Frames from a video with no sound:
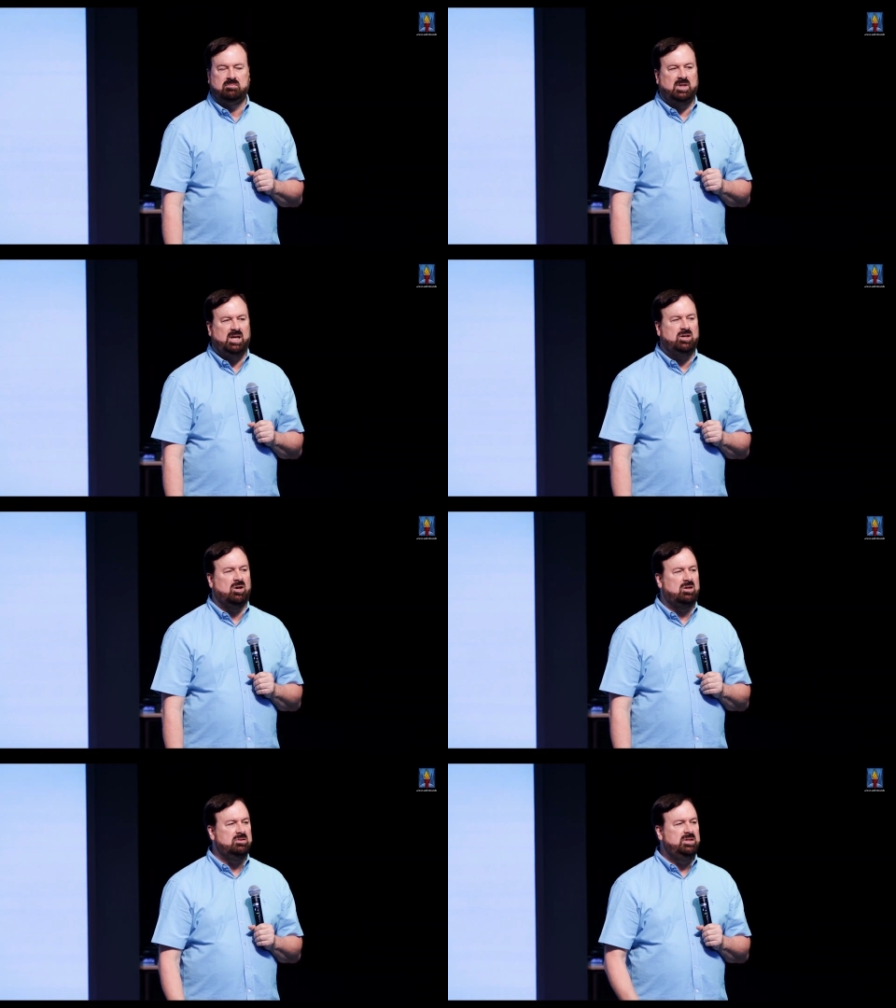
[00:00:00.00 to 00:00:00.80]
He
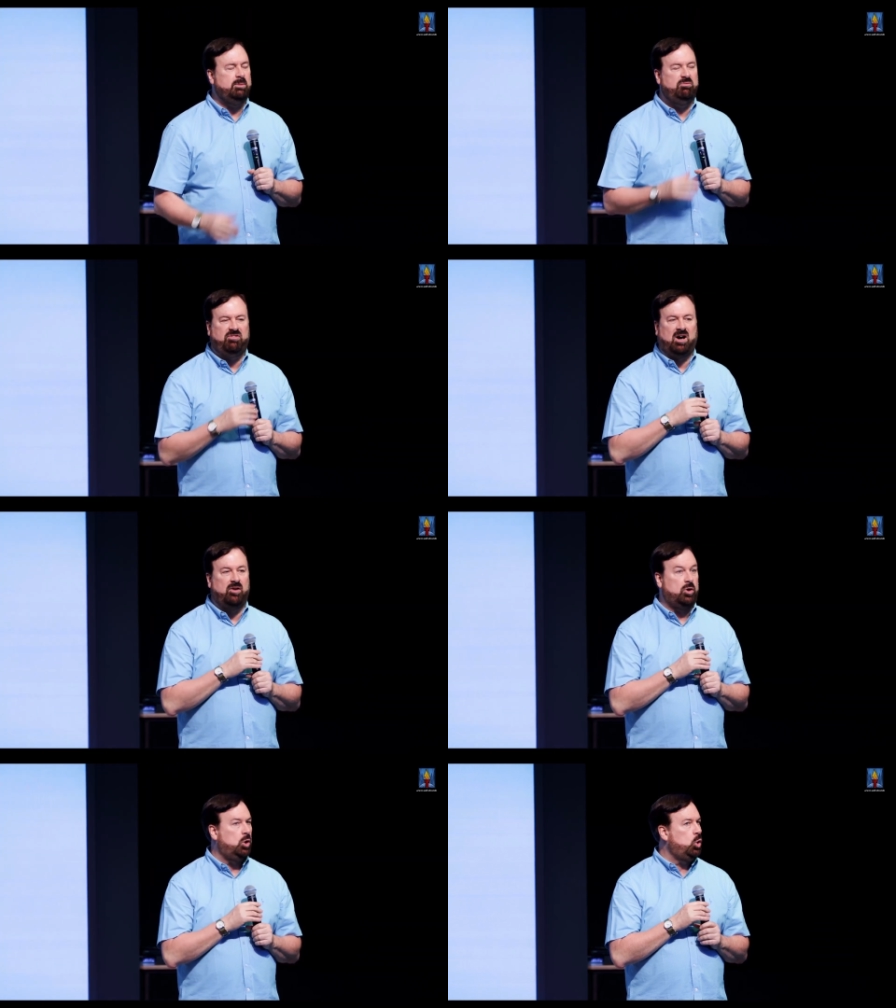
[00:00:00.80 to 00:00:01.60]
called him
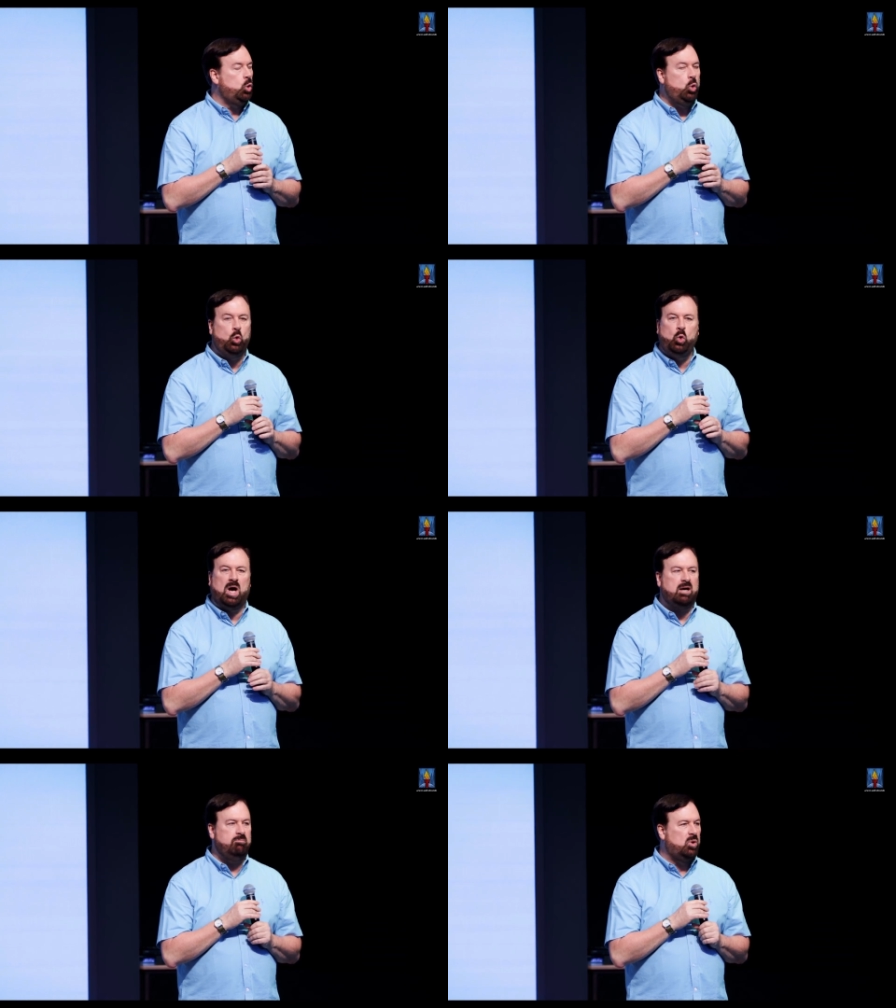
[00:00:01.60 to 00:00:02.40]
Father a whole
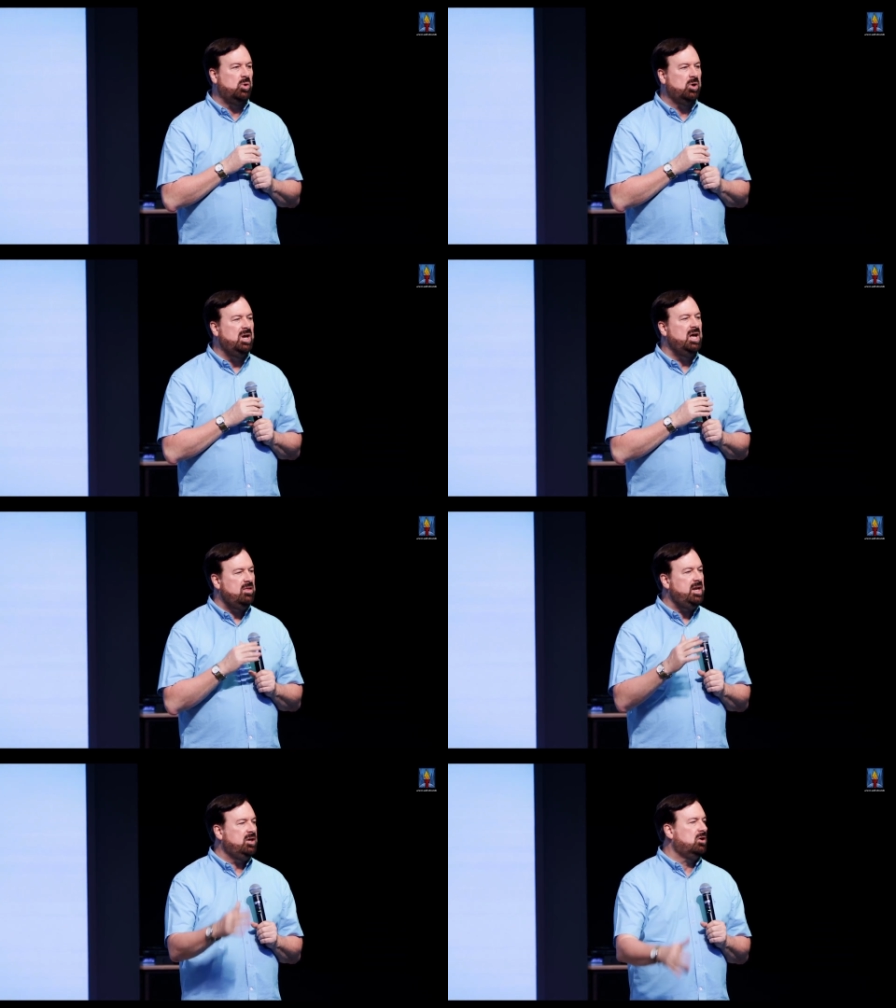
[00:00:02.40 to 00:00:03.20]
lot more
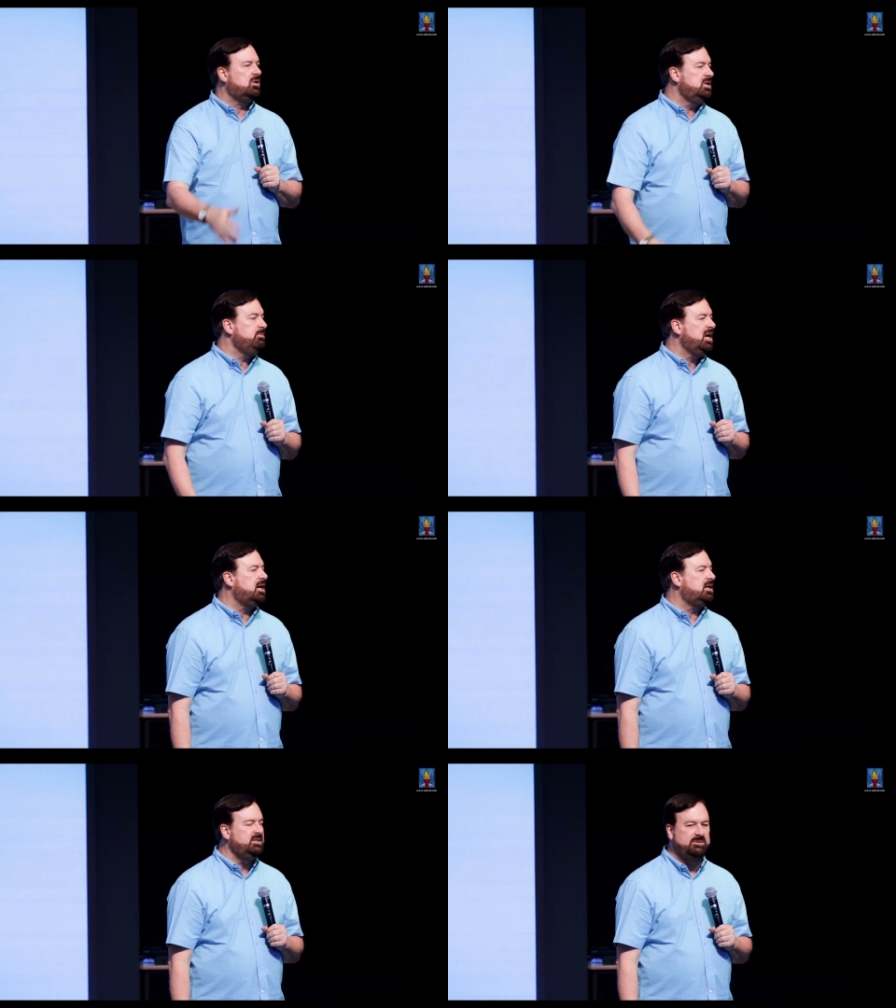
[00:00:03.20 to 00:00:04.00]
than he called him
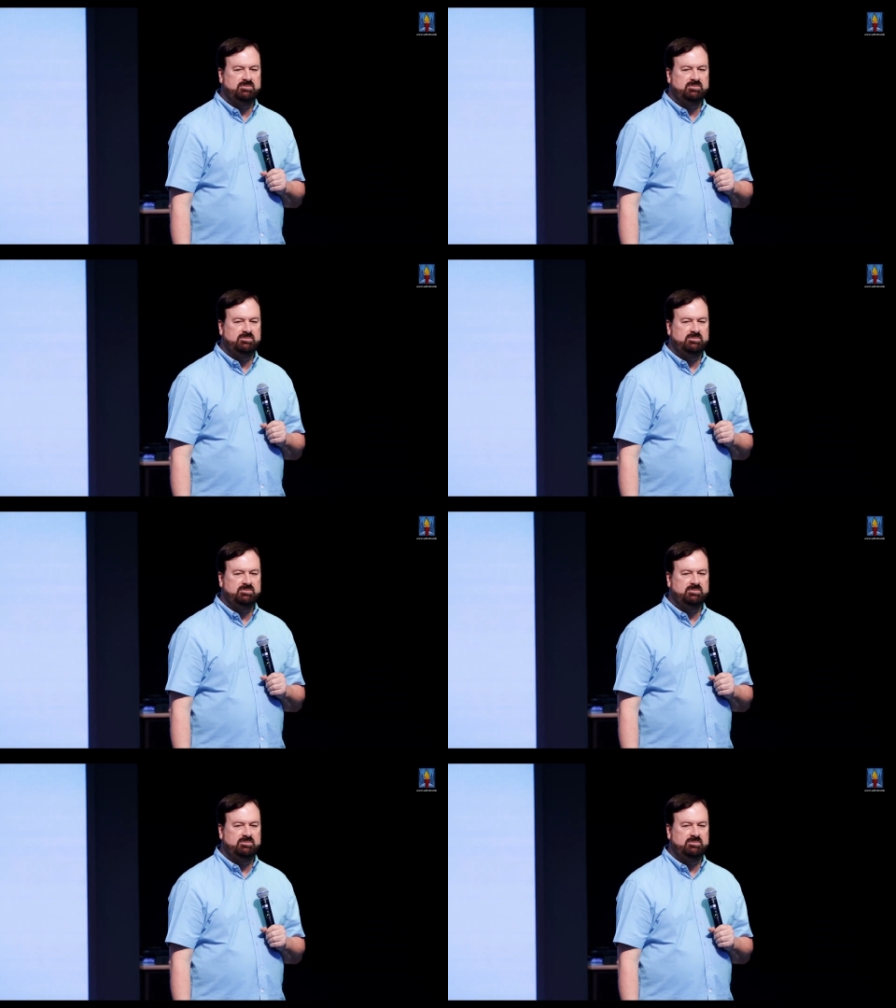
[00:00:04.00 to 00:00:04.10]
God.